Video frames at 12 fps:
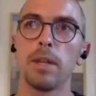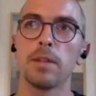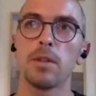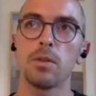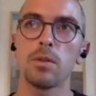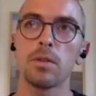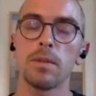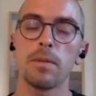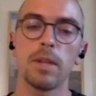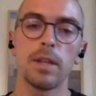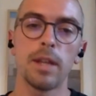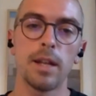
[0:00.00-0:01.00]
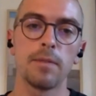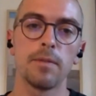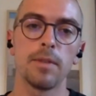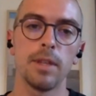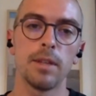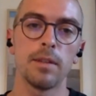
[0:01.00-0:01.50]
it's also something that
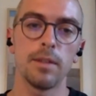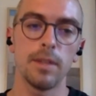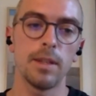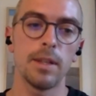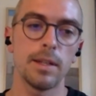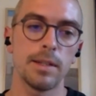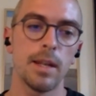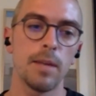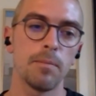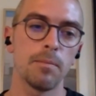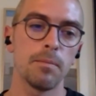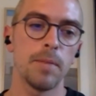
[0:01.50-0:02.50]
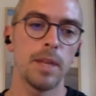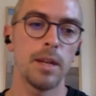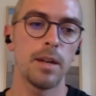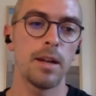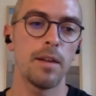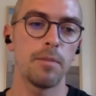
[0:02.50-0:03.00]
in that same
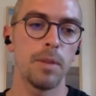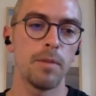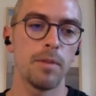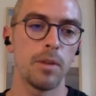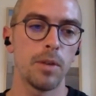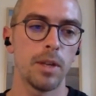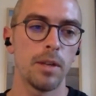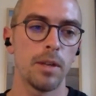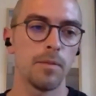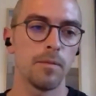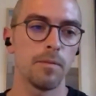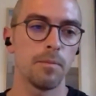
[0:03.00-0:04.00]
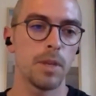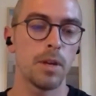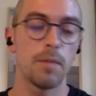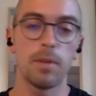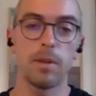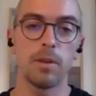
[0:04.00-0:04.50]
matter I've
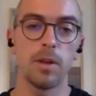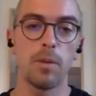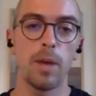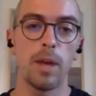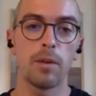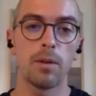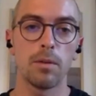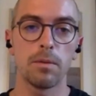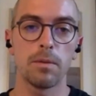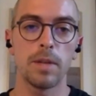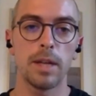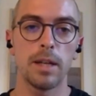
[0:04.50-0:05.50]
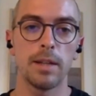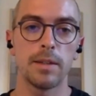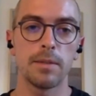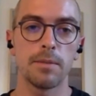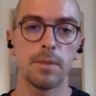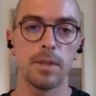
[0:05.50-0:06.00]
become very aware of, that
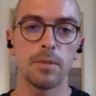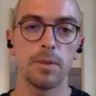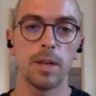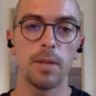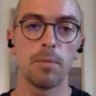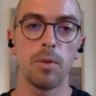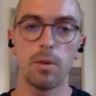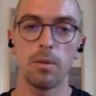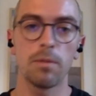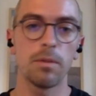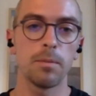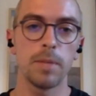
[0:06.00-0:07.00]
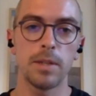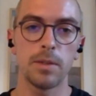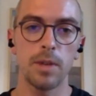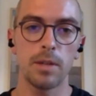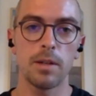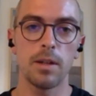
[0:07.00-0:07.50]
it's really important for me
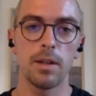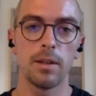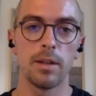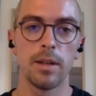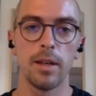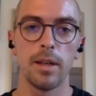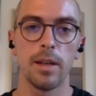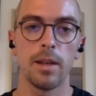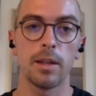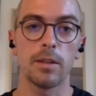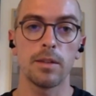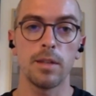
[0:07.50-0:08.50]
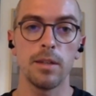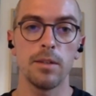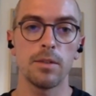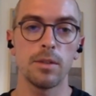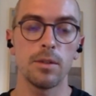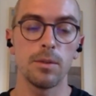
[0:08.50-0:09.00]
to actually
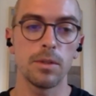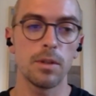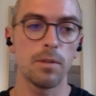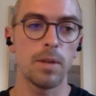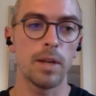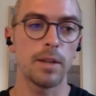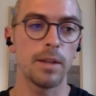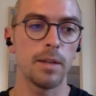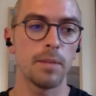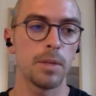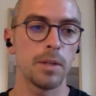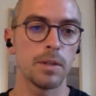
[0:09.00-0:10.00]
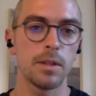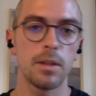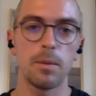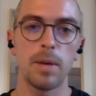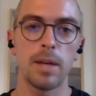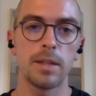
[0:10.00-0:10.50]
continue to do stuff like that, because
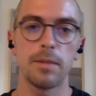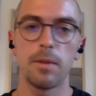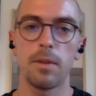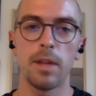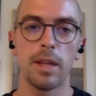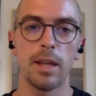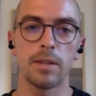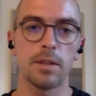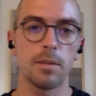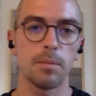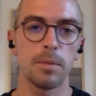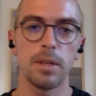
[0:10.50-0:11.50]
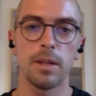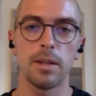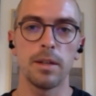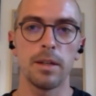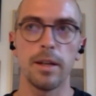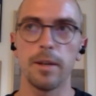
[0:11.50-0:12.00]
otherwise everything ends up
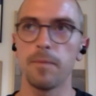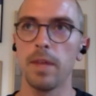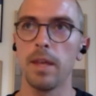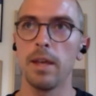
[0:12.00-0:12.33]
in